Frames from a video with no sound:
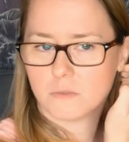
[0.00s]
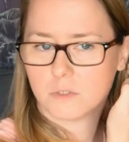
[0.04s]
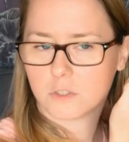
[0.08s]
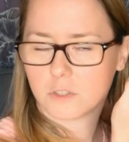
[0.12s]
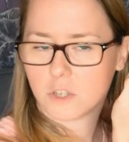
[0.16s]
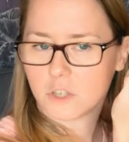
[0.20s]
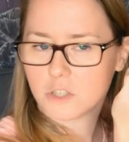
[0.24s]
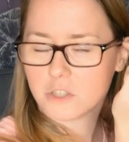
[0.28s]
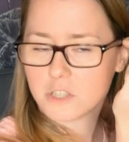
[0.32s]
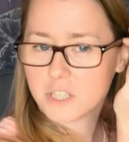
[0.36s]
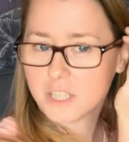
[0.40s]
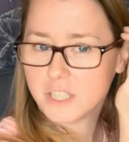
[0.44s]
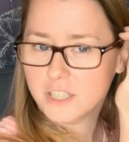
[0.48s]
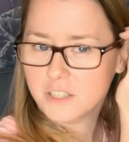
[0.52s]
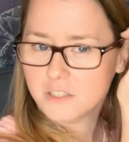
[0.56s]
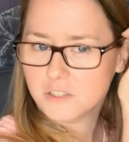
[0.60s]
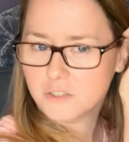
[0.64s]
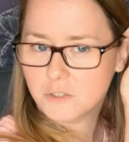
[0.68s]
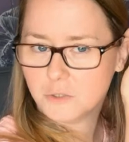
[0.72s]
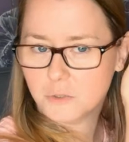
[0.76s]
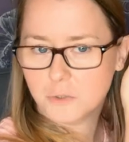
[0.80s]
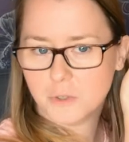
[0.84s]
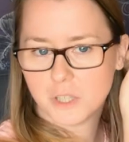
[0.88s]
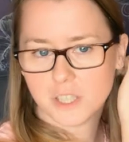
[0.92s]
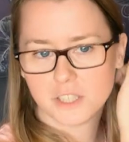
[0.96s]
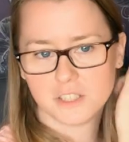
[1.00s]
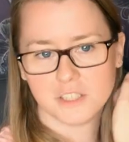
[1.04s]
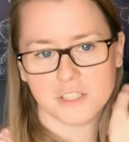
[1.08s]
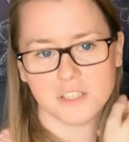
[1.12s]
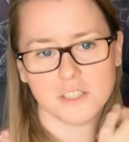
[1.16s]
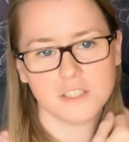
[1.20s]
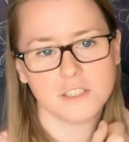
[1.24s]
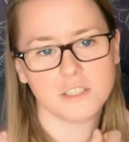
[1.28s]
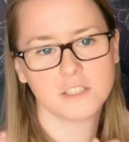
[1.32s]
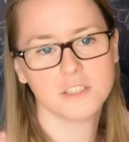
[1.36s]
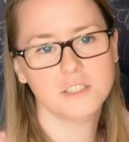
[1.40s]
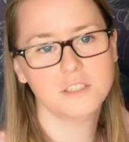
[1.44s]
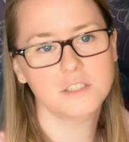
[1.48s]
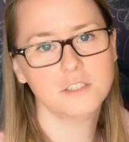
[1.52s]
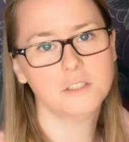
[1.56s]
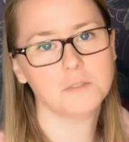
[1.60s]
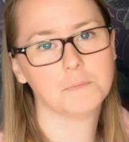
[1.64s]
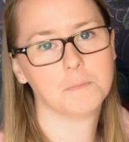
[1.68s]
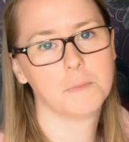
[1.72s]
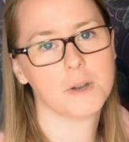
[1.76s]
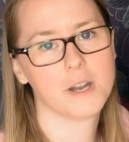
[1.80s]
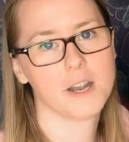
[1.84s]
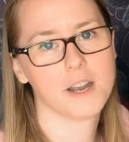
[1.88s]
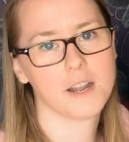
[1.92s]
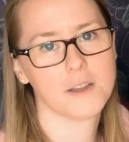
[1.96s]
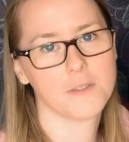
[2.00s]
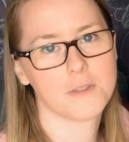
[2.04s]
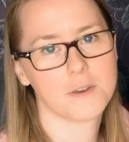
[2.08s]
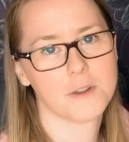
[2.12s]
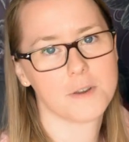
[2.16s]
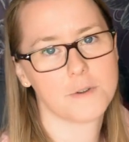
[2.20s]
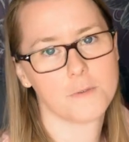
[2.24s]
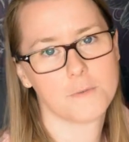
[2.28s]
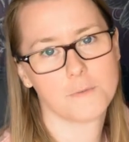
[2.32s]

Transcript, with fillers: got into existence by their